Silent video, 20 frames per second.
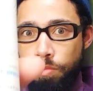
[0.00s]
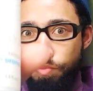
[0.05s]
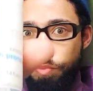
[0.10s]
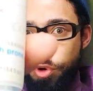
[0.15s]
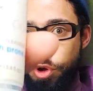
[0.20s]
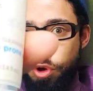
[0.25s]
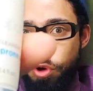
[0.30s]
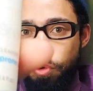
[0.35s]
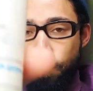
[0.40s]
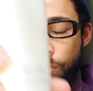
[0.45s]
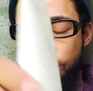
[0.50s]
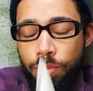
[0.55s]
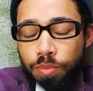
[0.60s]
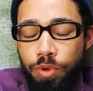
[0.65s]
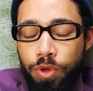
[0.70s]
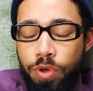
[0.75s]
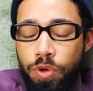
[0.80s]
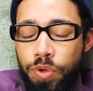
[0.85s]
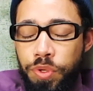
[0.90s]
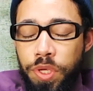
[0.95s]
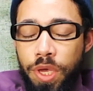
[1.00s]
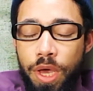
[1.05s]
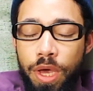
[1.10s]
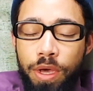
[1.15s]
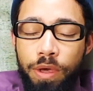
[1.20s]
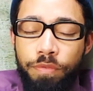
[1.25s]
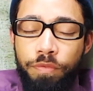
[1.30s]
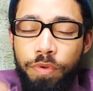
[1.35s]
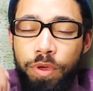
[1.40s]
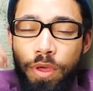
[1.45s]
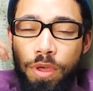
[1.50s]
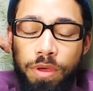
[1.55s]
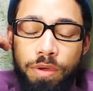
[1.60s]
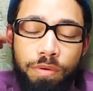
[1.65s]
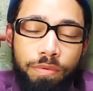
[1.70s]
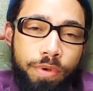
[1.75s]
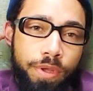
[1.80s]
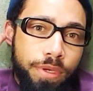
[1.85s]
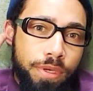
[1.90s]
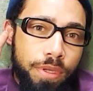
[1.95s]
one, because I've
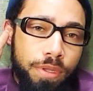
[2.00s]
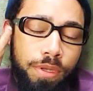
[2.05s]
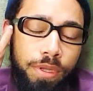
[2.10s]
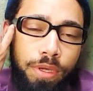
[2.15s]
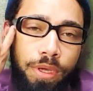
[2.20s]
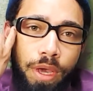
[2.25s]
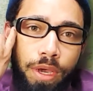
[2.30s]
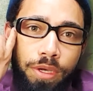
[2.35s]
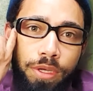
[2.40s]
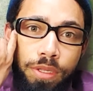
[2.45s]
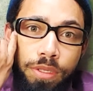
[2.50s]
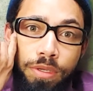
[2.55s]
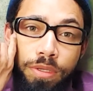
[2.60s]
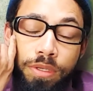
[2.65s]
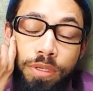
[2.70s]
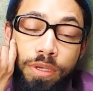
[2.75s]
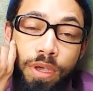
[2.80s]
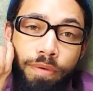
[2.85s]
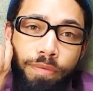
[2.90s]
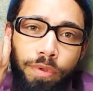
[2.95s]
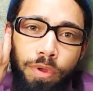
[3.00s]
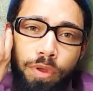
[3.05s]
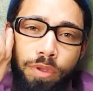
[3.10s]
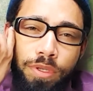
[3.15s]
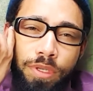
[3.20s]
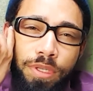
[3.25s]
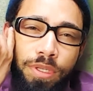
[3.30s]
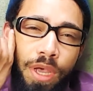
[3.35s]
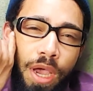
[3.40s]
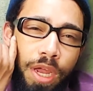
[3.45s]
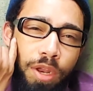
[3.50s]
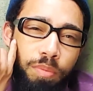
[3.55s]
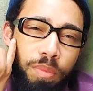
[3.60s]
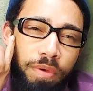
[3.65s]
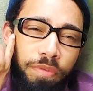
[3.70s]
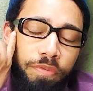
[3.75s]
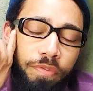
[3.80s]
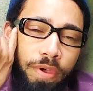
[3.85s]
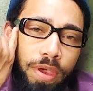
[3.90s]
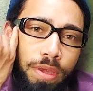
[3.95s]
recently actually discovered on the side of
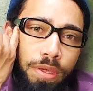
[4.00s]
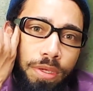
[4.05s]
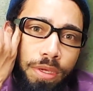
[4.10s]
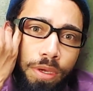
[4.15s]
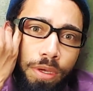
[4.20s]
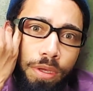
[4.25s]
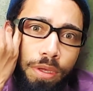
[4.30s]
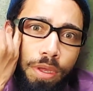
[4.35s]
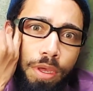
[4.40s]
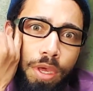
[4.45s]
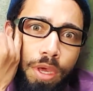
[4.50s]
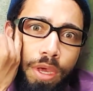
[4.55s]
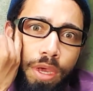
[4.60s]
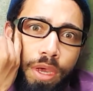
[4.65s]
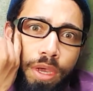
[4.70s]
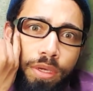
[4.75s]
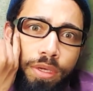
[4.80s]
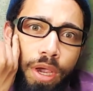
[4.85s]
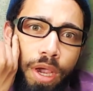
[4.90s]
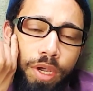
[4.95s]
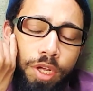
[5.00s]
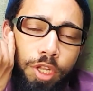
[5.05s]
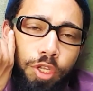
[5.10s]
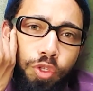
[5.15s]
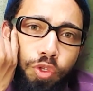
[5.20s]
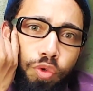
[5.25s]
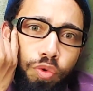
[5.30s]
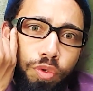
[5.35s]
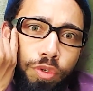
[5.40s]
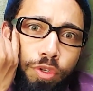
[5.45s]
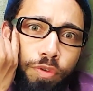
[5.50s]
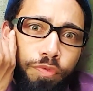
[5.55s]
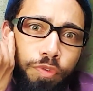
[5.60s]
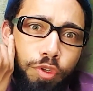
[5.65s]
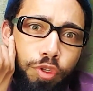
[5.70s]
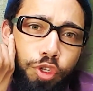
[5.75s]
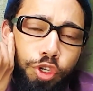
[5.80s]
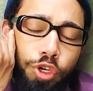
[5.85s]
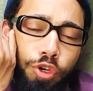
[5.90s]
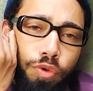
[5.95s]
my face here it's actually two
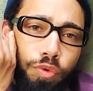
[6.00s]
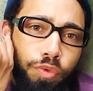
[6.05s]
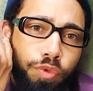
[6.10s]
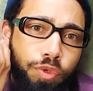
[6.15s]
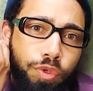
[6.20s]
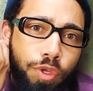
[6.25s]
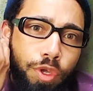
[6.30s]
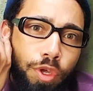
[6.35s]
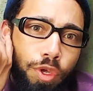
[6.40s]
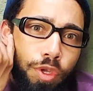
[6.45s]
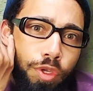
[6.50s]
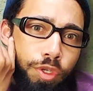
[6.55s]
different tones.